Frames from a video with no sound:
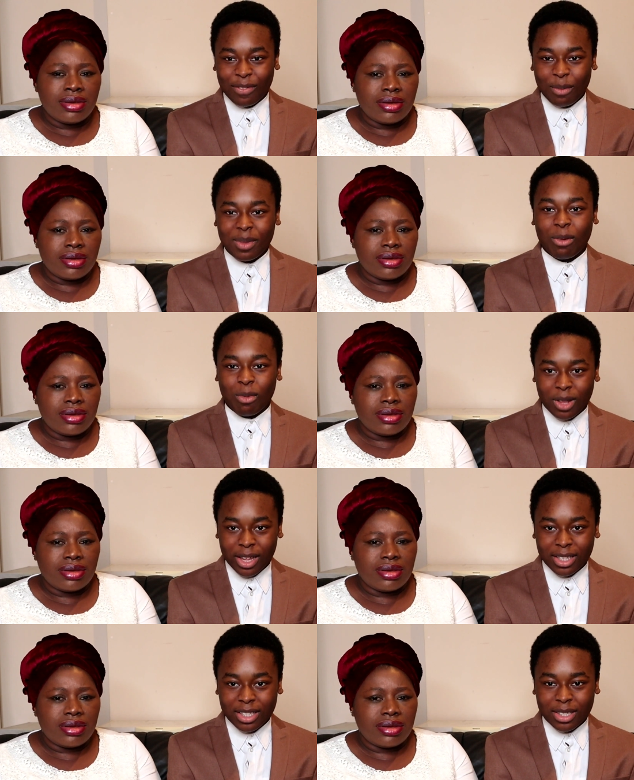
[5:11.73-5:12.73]
Speaker 1: it from their
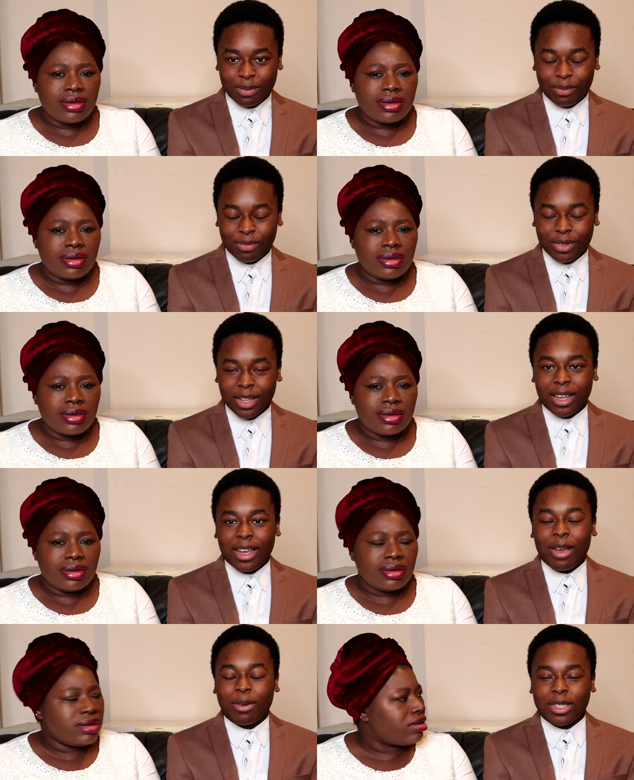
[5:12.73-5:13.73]
wallet.
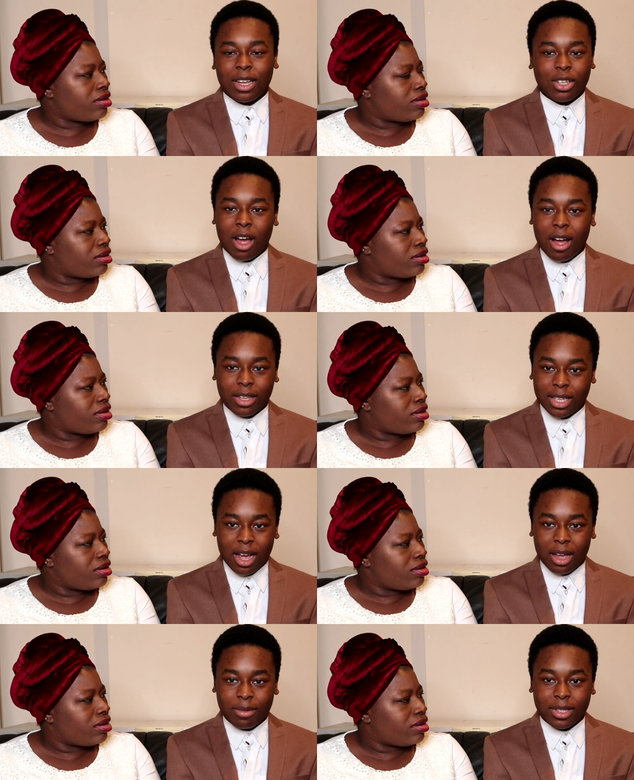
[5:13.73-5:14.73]
It was such a hard
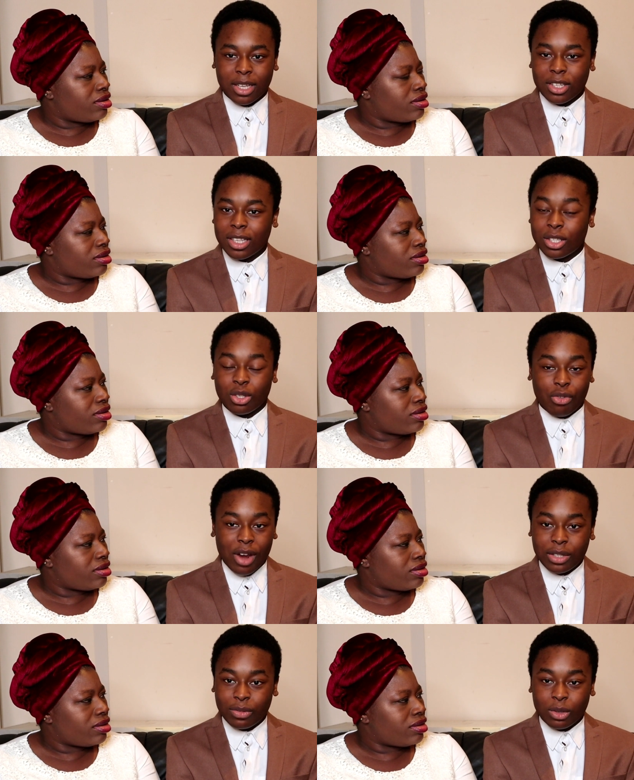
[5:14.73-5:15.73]
time, such a
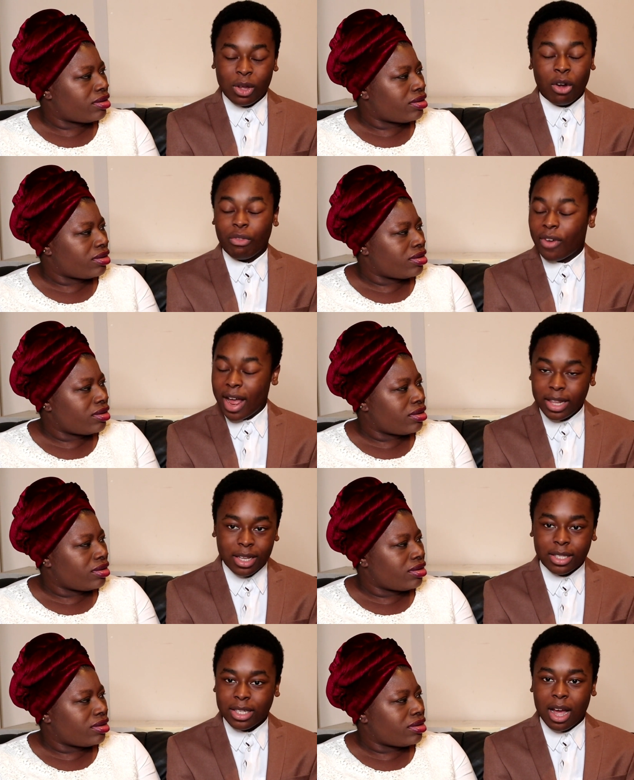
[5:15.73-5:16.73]
disgraceful,
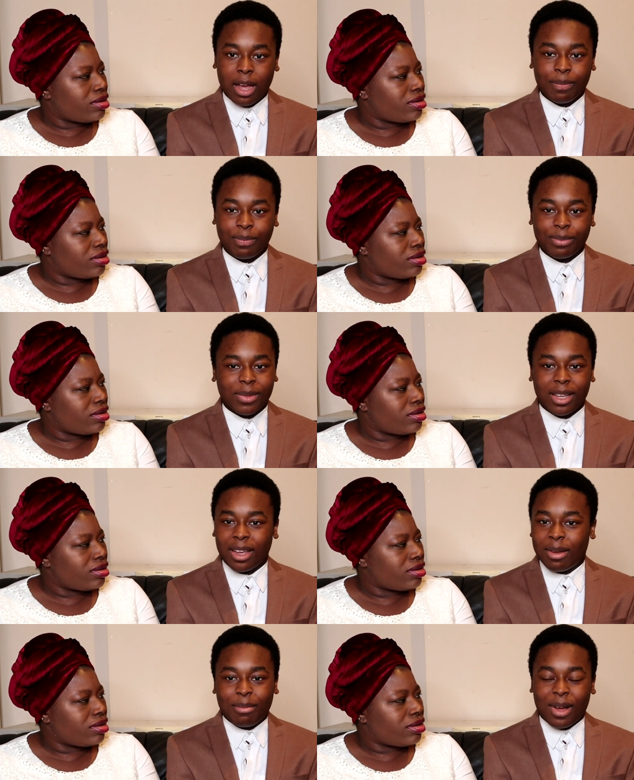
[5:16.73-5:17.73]
horrendous time.
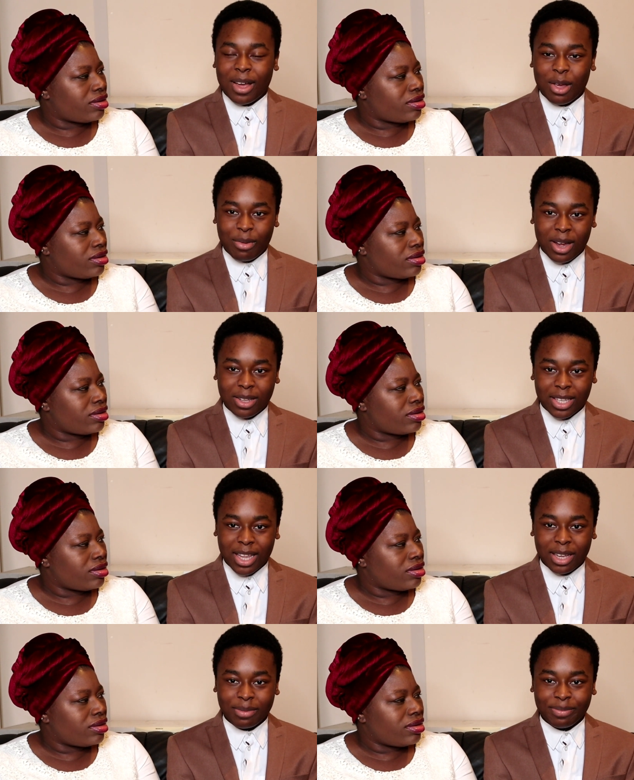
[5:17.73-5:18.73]
But here we are
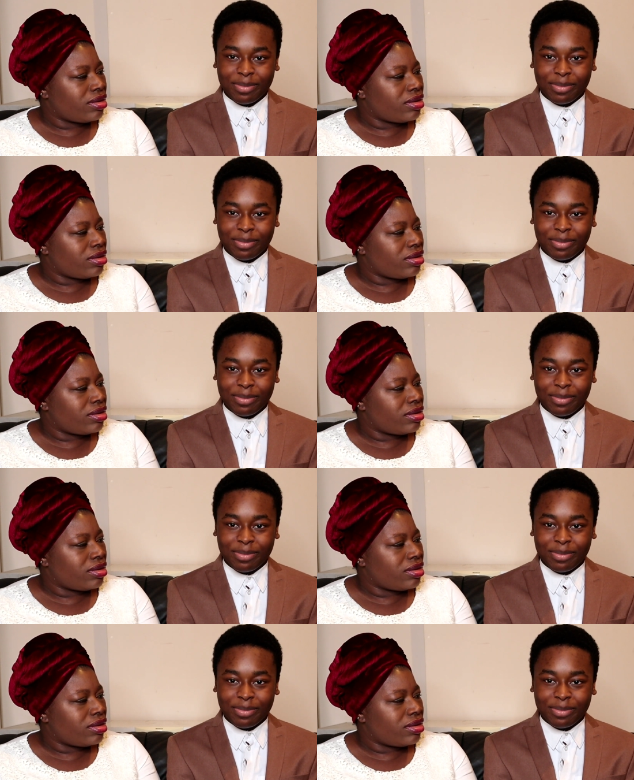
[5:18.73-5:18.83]
today.